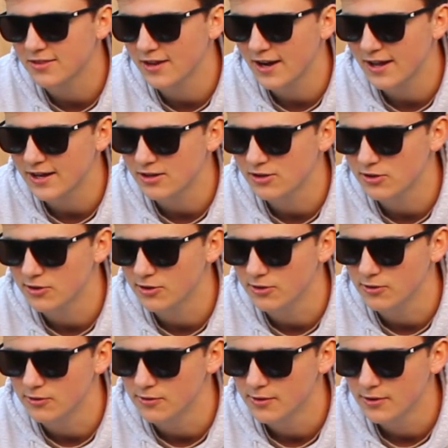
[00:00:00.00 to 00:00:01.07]
that I can
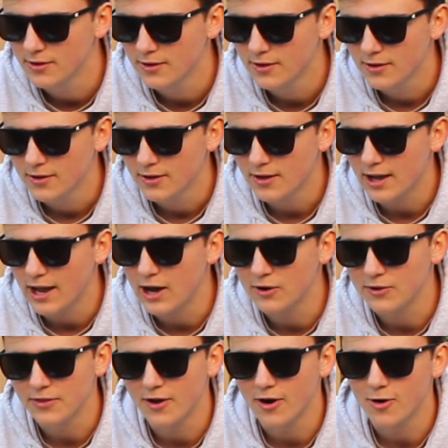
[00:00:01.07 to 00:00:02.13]
do
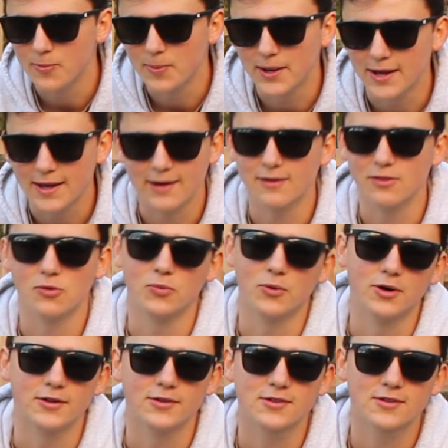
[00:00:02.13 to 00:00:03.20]
out in the open and in the
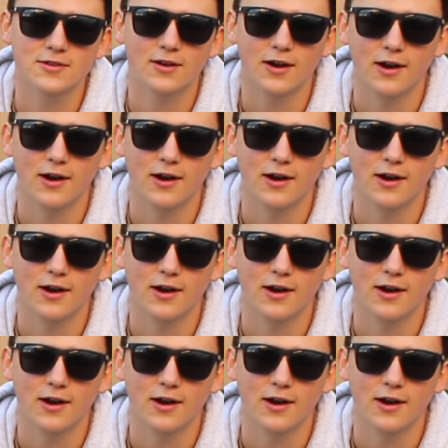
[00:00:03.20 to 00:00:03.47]
woods.